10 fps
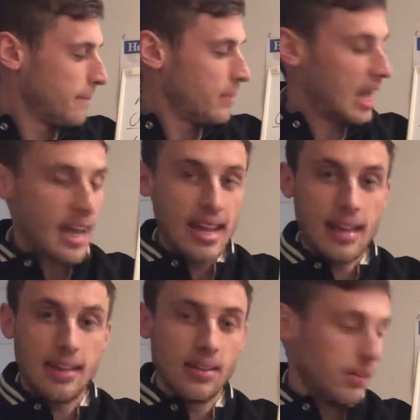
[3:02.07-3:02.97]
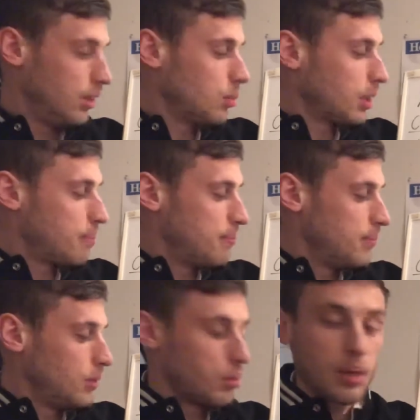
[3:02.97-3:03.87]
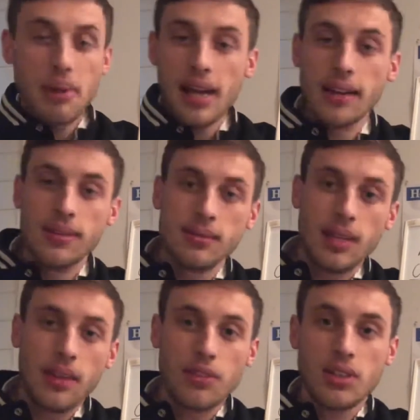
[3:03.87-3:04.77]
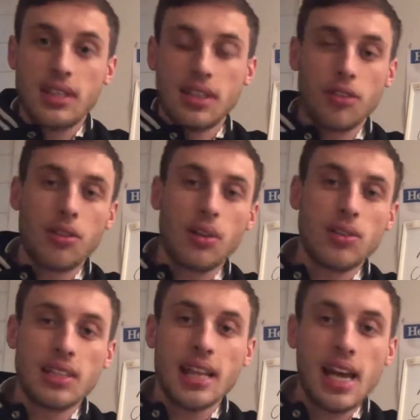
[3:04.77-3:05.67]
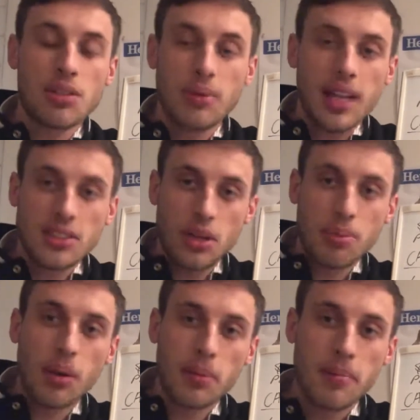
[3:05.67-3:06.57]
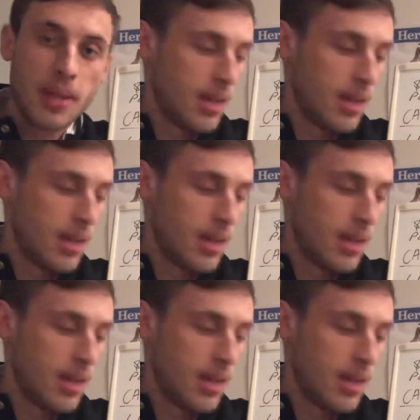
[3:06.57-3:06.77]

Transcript: and you want to pay it, and you've got $600 in cash. Well, that's not a problem.